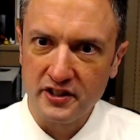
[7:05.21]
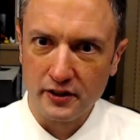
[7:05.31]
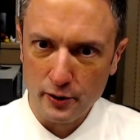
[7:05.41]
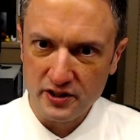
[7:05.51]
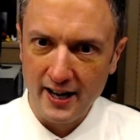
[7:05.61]

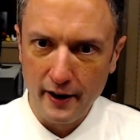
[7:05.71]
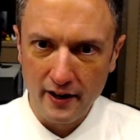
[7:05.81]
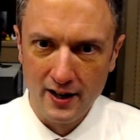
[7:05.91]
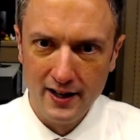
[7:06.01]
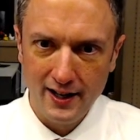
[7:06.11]
goes down,
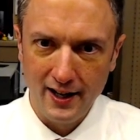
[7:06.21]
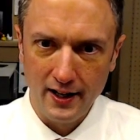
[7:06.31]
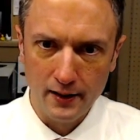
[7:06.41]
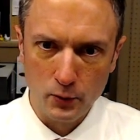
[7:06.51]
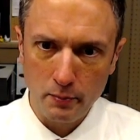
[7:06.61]

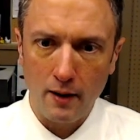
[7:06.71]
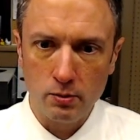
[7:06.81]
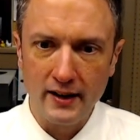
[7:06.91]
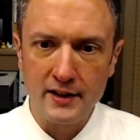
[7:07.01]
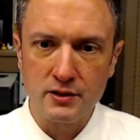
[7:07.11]
and we
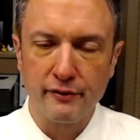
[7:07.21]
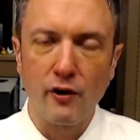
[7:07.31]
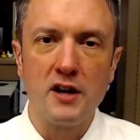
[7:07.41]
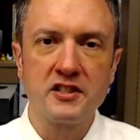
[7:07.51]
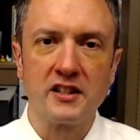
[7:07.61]
probably have some
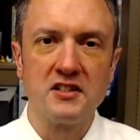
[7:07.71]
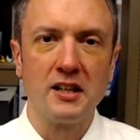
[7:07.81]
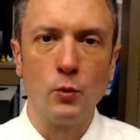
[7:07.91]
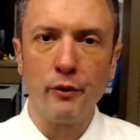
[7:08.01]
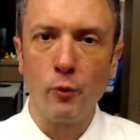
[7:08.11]
frost to
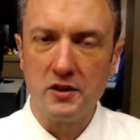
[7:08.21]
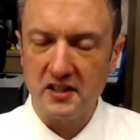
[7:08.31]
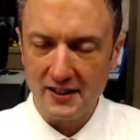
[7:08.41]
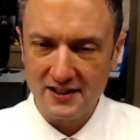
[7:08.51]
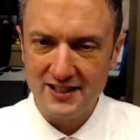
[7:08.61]
contend with once
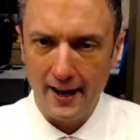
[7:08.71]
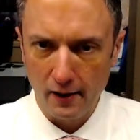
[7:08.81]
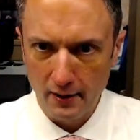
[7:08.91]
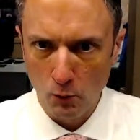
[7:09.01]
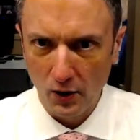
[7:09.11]
again
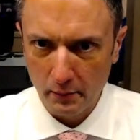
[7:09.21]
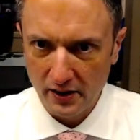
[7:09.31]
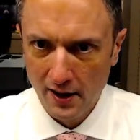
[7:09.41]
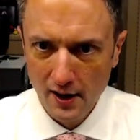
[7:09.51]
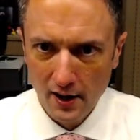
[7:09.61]
Saturday morning. But
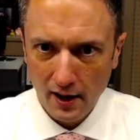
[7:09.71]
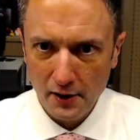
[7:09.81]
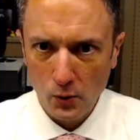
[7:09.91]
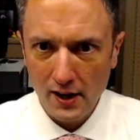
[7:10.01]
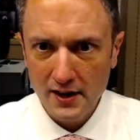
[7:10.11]

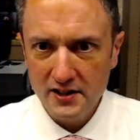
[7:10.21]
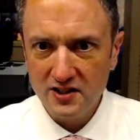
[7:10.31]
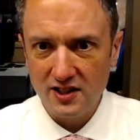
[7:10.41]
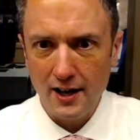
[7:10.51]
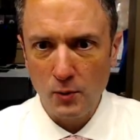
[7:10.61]

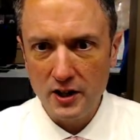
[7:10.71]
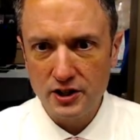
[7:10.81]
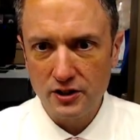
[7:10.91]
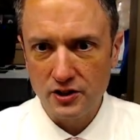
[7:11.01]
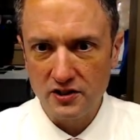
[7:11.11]
otherwise, high
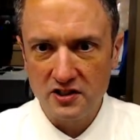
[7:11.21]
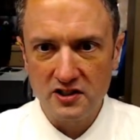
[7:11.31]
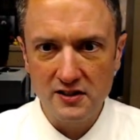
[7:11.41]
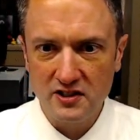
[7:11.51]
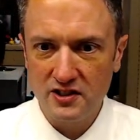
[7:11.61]
pressure just
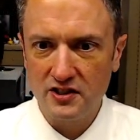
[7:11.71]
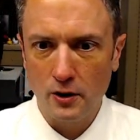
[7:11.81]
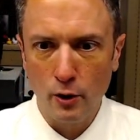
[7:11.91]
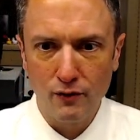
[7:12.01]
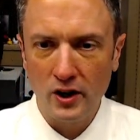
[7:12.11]
sits
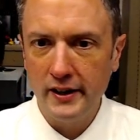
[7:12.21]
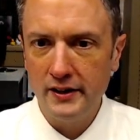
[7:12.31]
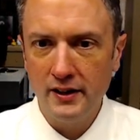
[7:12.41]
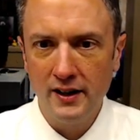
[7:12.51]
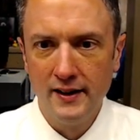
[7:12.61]

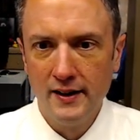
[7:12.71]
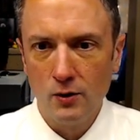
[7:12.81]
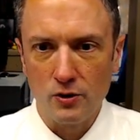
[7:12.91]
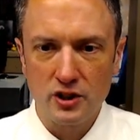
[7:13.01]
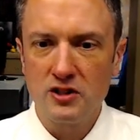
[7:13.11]
overhead.
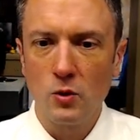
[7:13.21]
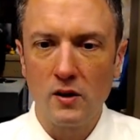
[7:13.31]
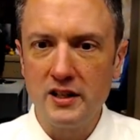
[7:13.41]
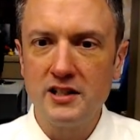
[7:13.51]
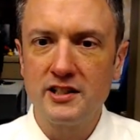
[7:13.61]
We're just to
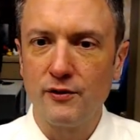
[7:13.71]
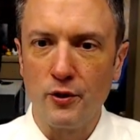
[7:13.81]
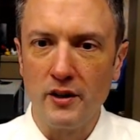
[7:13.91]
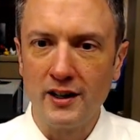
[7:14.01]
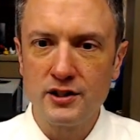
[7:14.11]
our east for
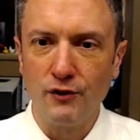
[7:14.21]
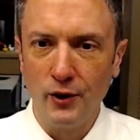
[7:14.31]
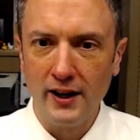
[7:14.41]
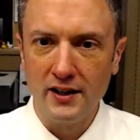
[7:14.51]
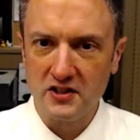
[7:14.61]
the next few
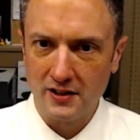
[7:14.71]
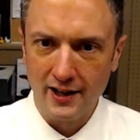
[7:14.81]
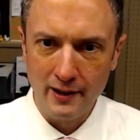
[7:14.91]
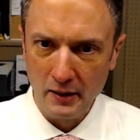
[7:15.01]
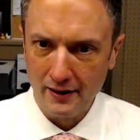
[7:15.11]
days, and
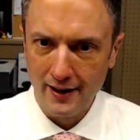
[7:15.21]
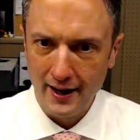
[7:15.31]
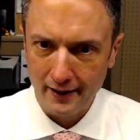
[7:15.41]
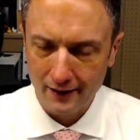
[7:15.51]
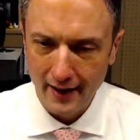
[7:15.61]
I mean
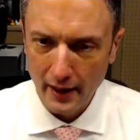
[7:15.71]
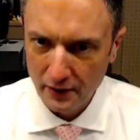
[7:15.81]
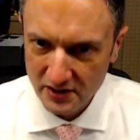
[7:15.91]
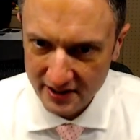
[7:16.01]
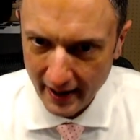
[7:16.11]
not a cloud in
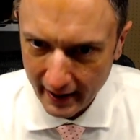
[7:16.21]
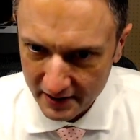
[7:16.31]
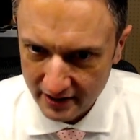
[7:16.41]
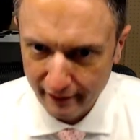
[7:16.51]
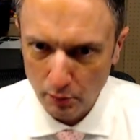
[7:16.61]
the sky,
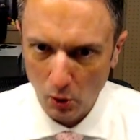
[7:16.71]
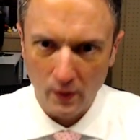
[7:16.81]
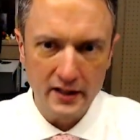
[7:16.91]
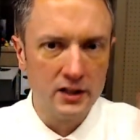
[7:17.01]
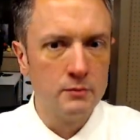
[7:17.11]
aside from a
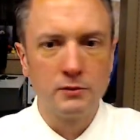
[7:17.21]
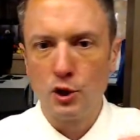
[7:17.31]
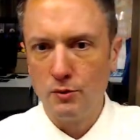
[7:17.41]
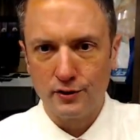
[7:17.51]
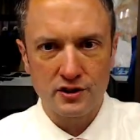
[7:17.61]
random
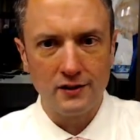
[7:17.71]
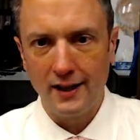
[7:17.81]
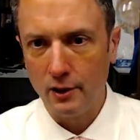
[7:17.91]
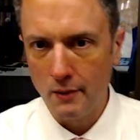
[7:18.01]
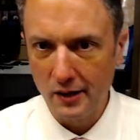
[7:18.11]
cumulus
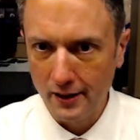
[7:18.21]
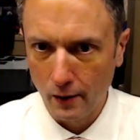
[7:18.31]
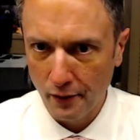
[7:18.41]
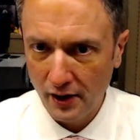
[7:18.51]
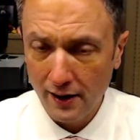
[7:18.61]
cloud maybe here
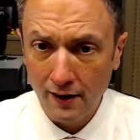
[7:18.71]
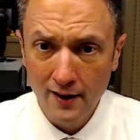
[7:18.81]
and there,